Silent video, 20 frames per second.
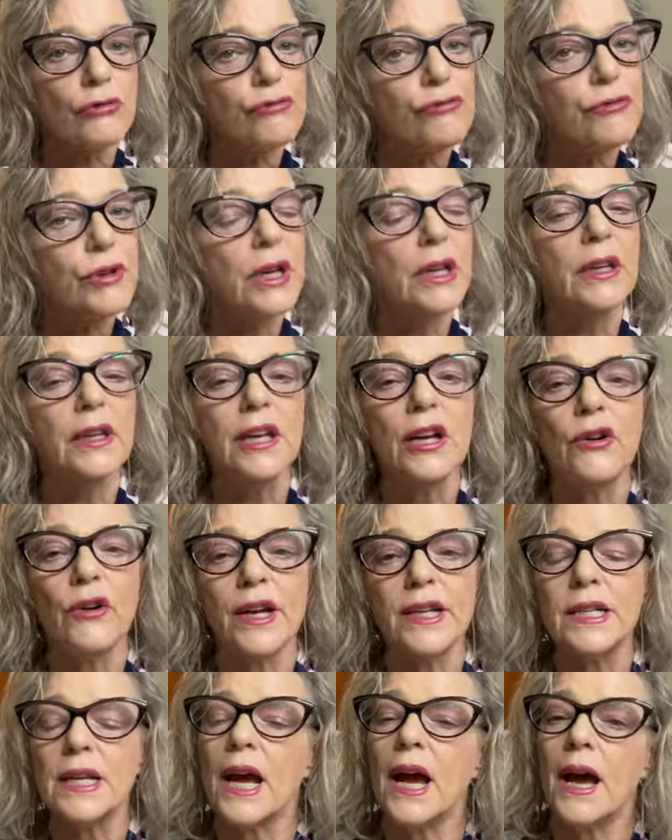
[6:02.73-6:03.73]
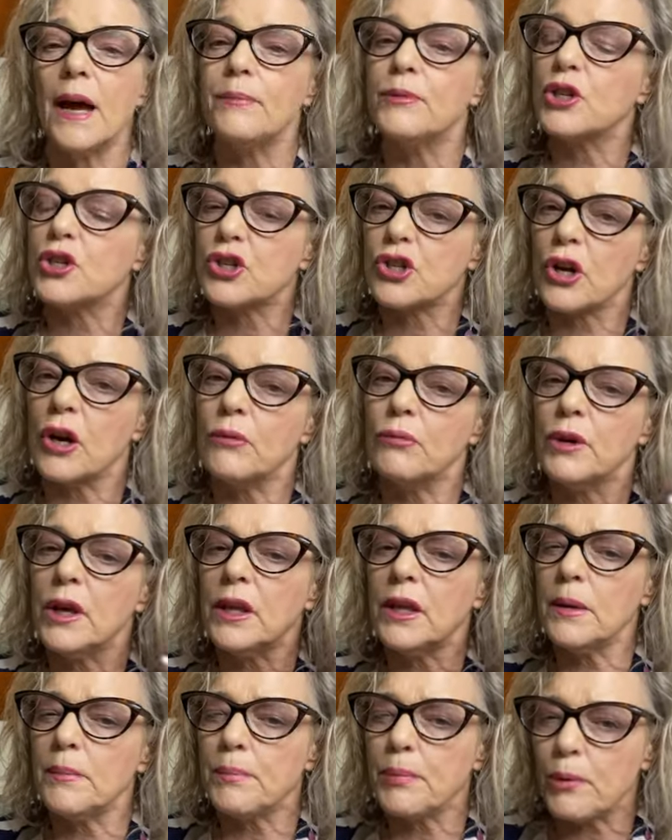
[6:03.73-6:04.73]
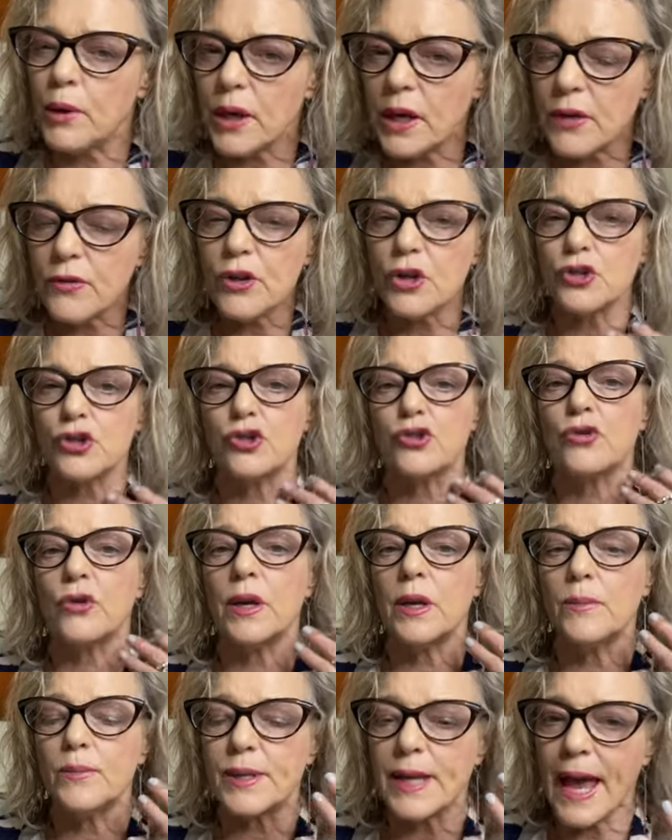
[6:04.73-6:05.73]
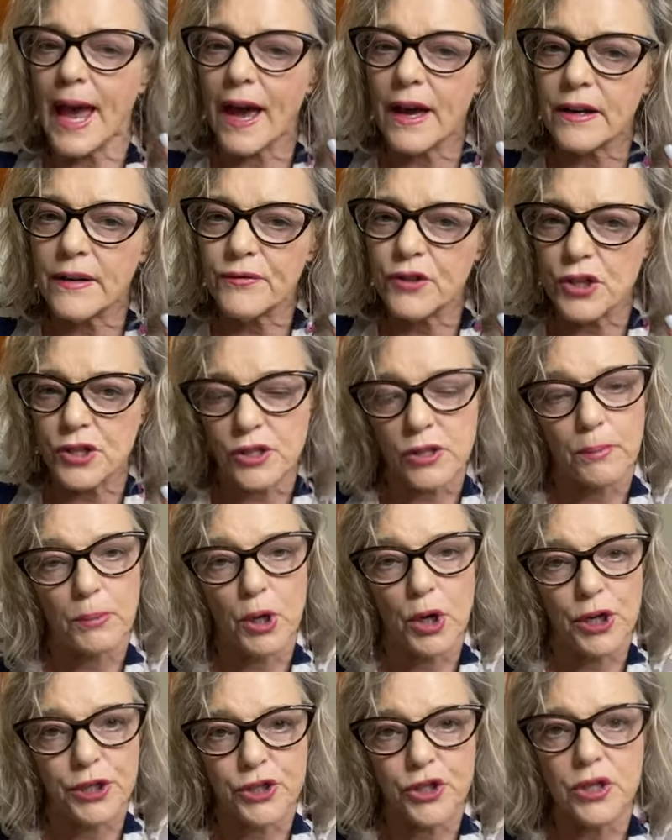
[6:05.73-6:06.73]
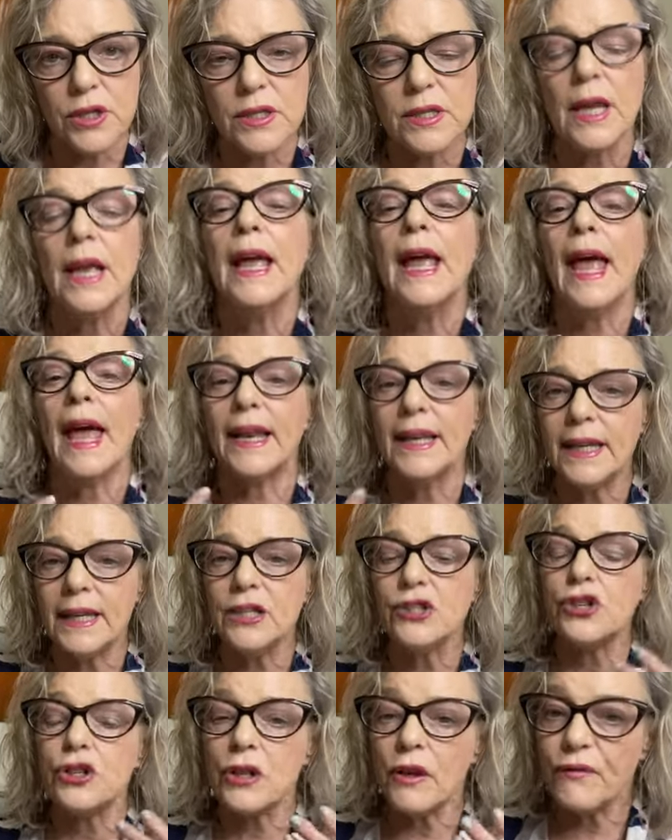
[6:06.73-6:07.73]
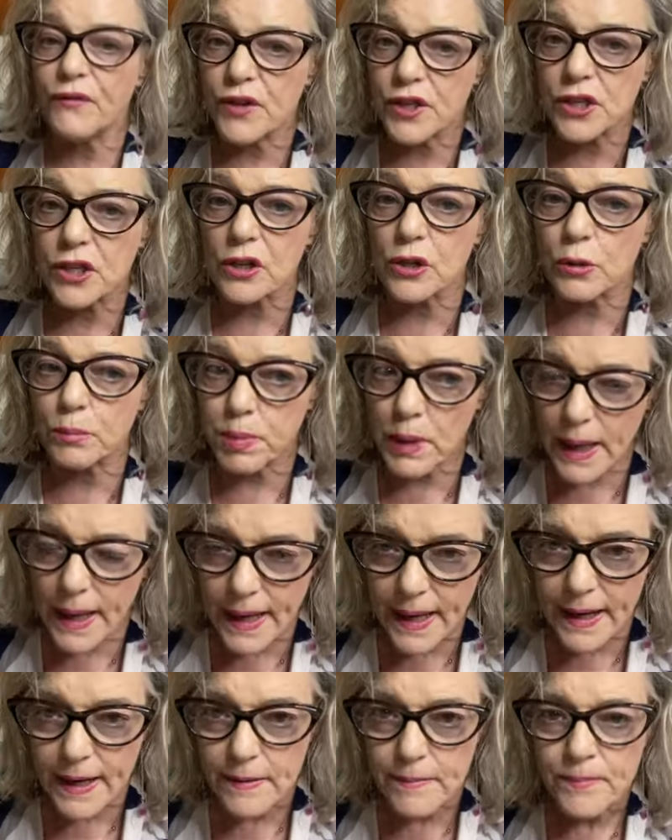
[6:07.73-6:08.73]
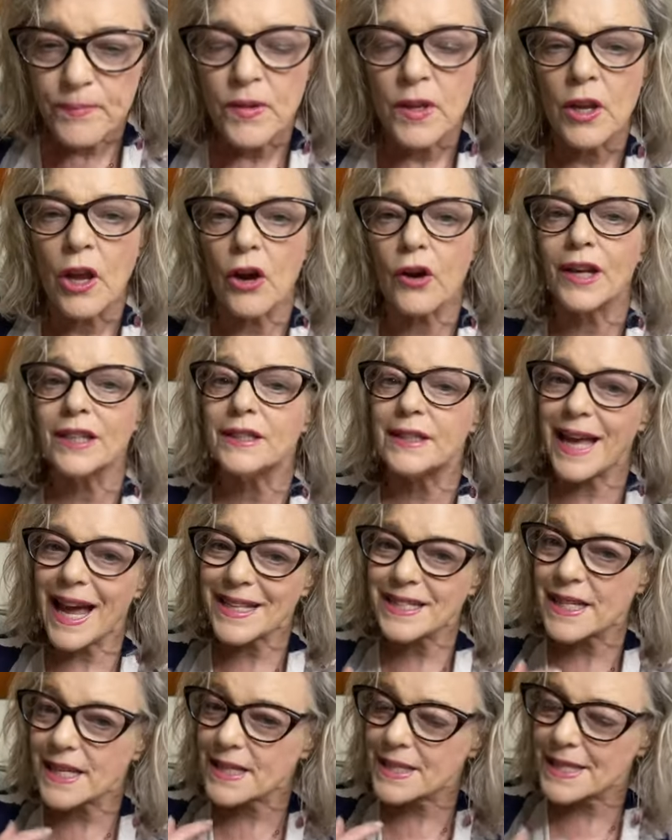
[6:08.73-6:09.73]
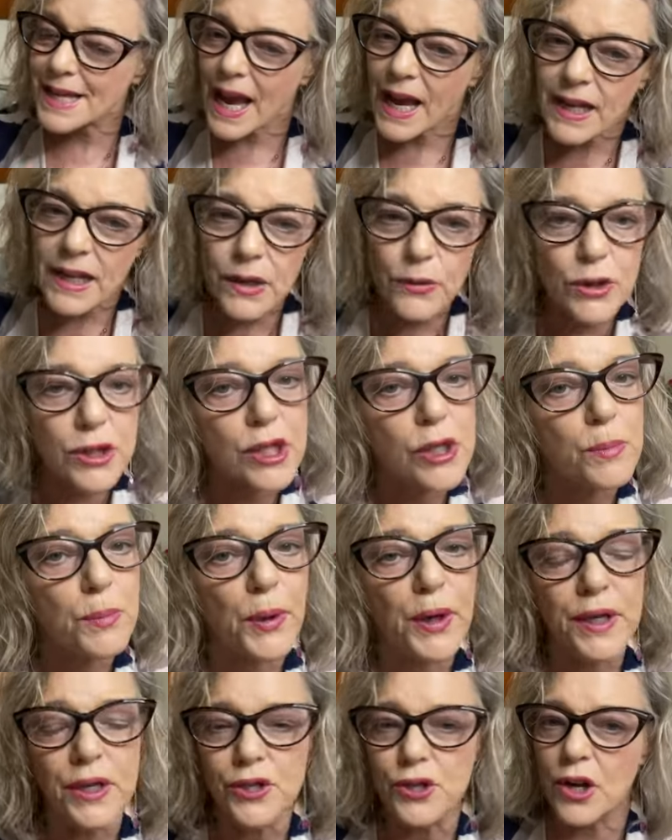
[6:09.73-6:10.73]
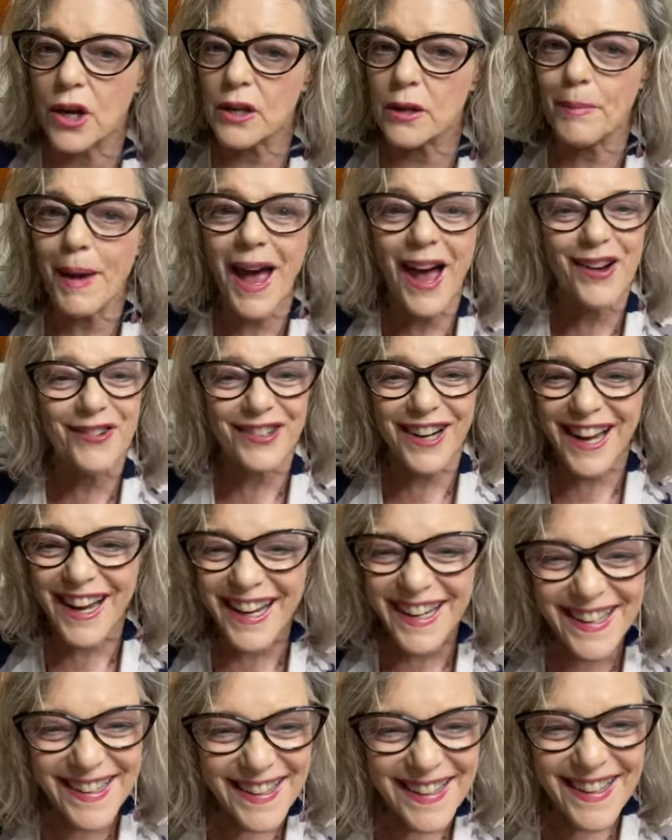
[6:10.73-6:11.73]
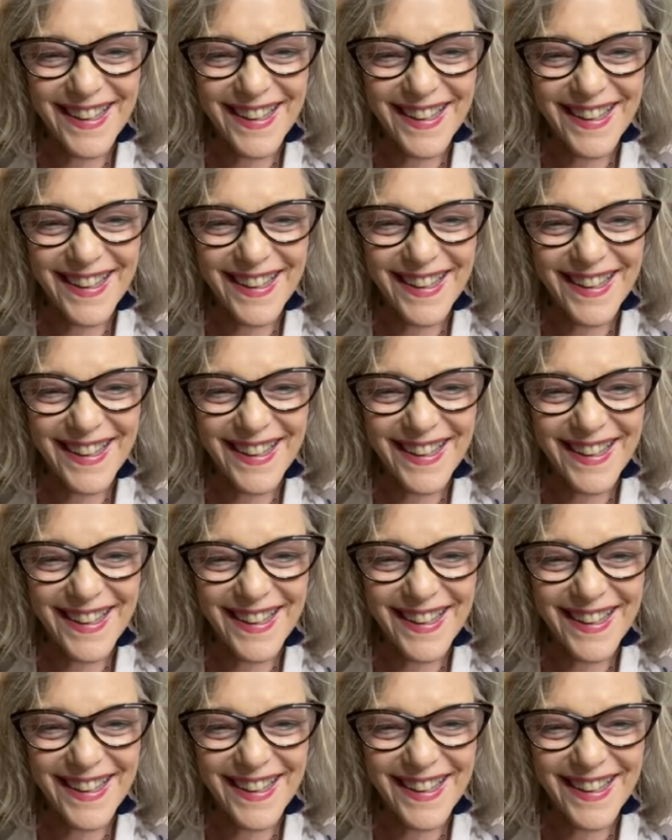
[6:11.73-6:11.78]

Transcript: really great time to start really bringing those dreams out of the subconscious and into the physical plane. All right, that's exactly what spring is all about, right?